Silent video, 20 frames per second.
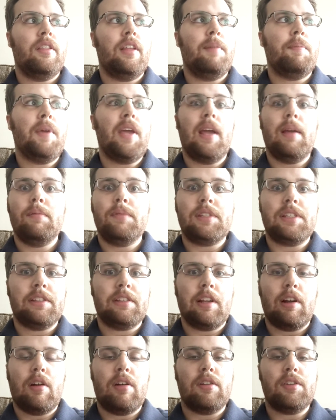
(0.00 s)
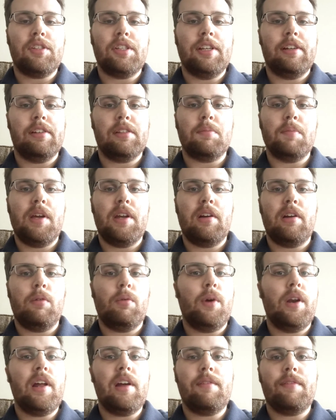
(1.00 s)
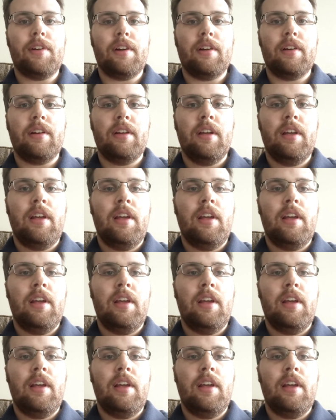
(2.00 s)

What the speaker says: they became car salesmen, or whatever.